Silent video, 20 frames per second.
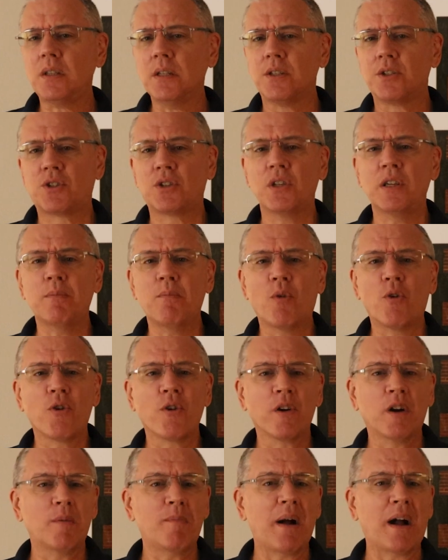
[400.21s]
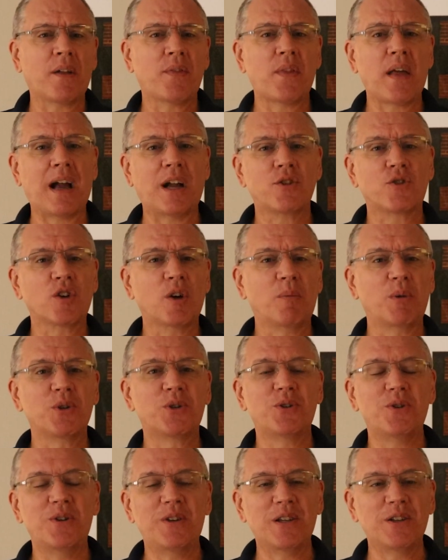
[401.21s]
See more about that
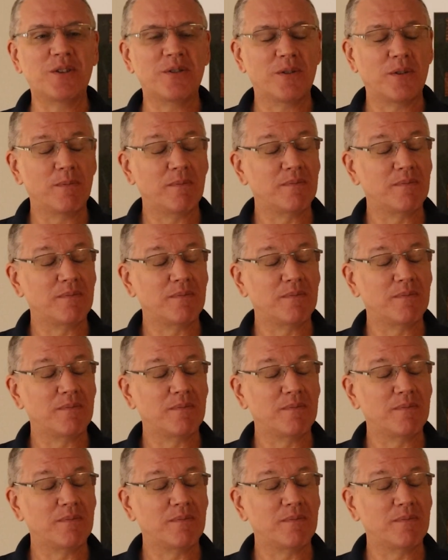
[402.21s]
troubleshooting